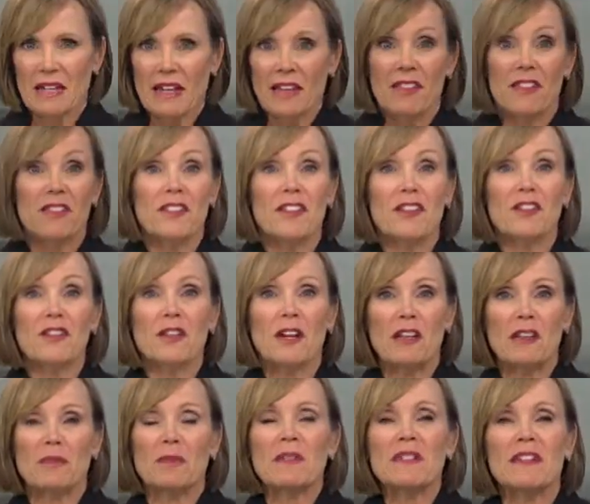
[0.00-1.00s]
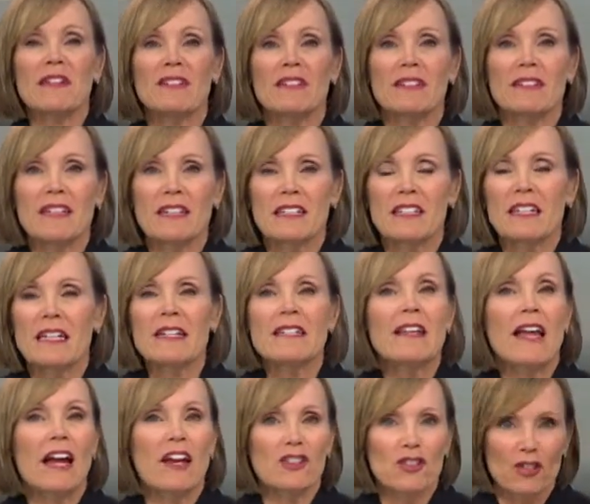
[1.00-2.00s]
The center has been designated a
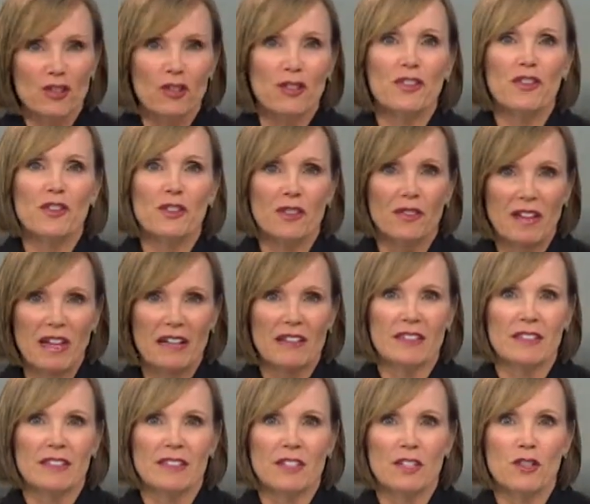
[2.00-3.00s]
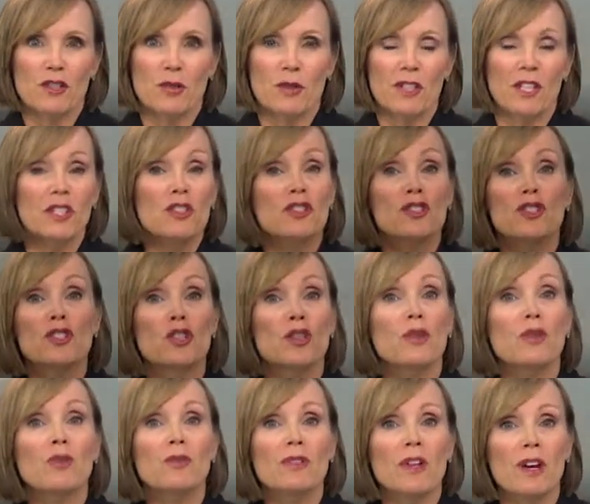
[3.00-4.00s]
National Center of Excellence, joining just
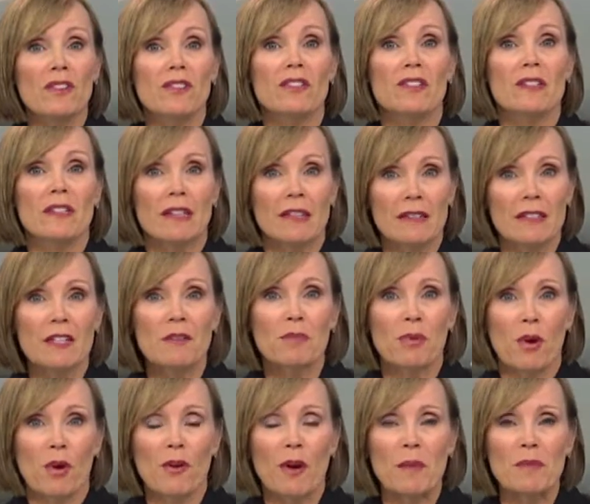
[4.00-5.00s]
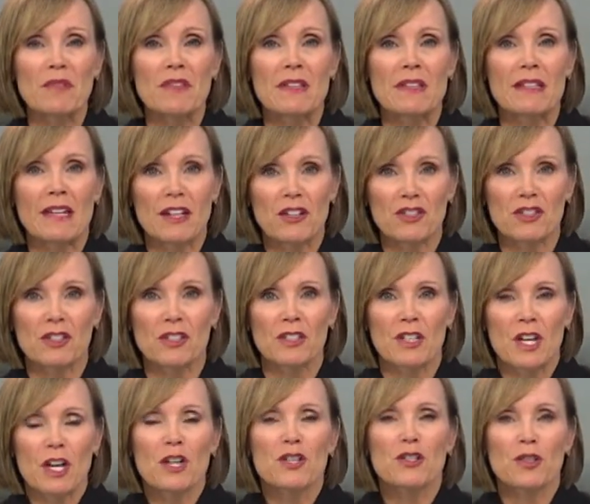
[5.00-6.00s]
two dozen elite programs in the nation
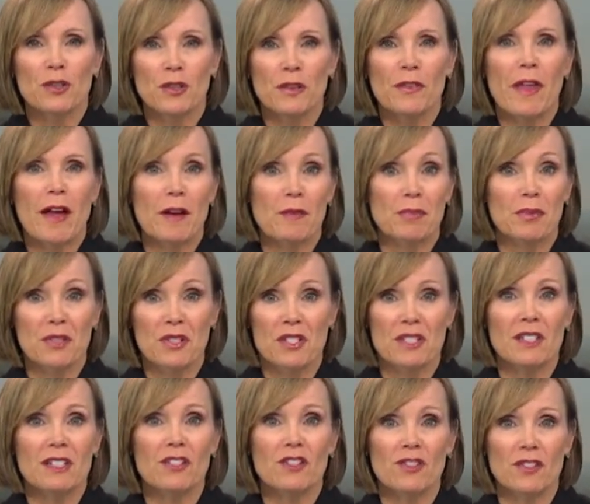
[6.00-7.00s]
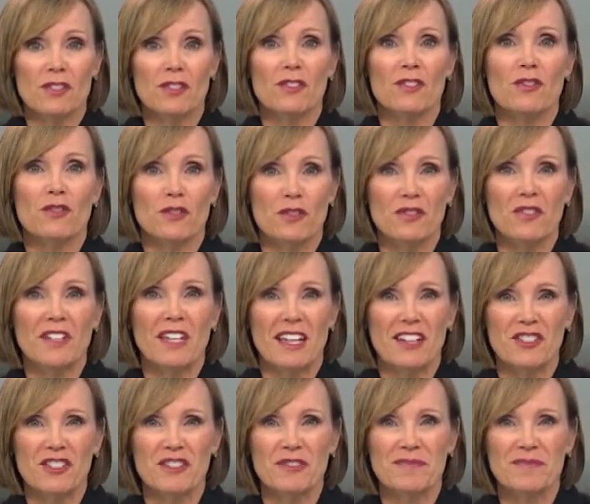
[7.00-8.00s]
to earn that prestigious
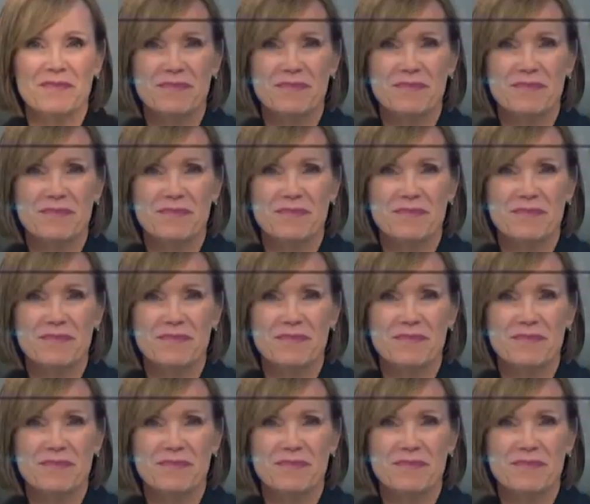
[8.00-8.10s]
certification.